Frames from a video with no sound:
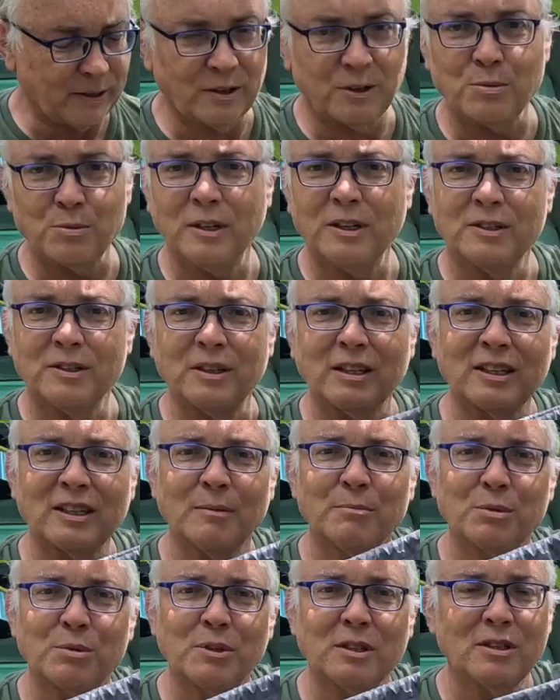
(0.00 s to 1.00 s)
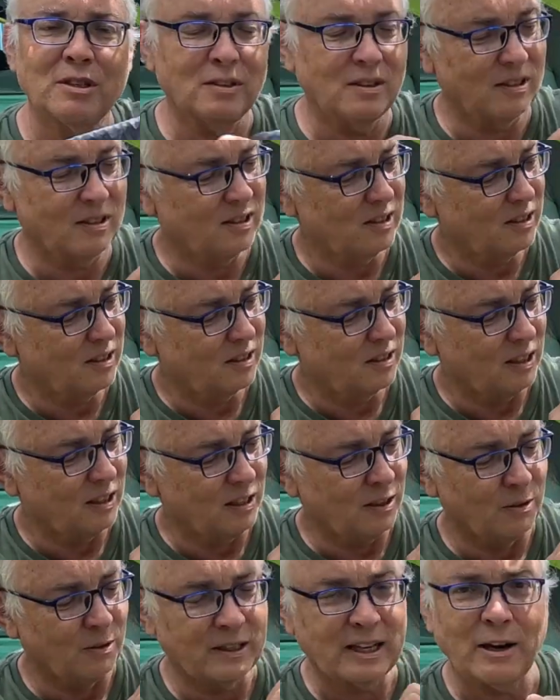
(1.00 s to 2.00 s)
it as well is it comes with this neat
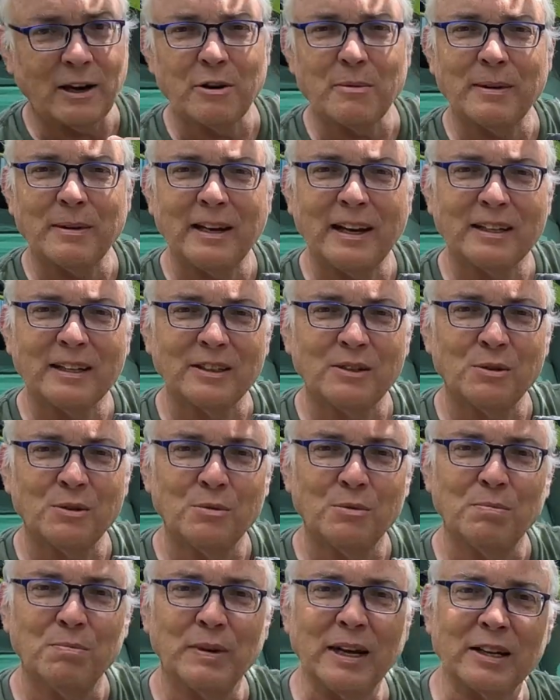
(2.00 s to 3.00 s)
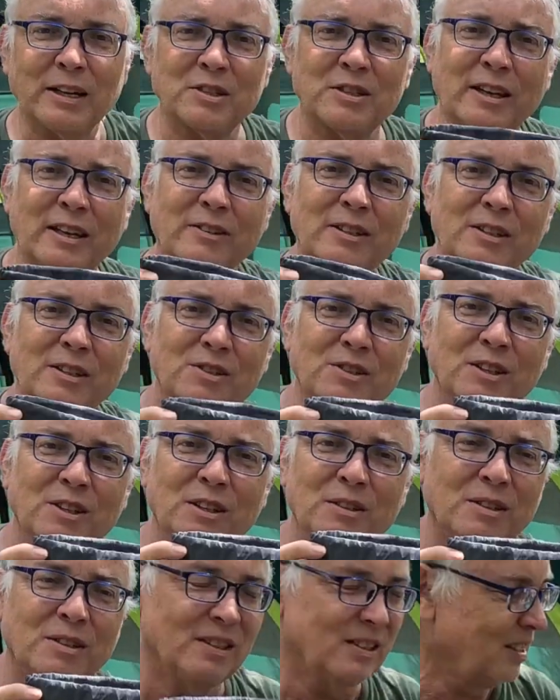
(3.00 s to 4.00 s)
little carry bag that all packs down
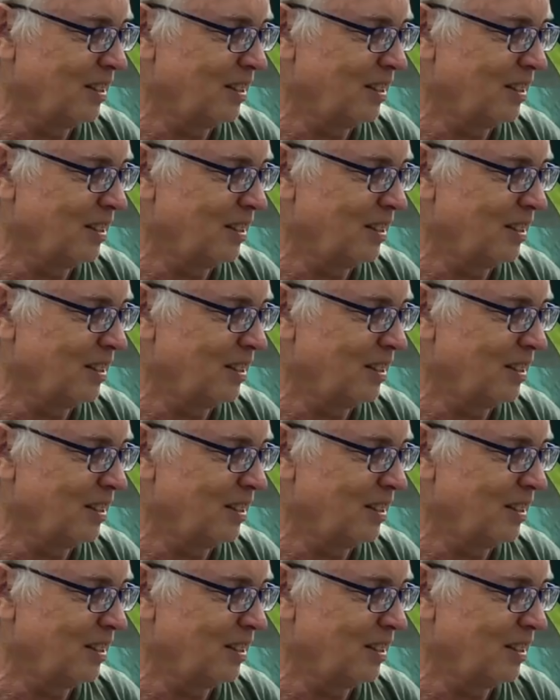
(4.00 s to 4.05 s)
into.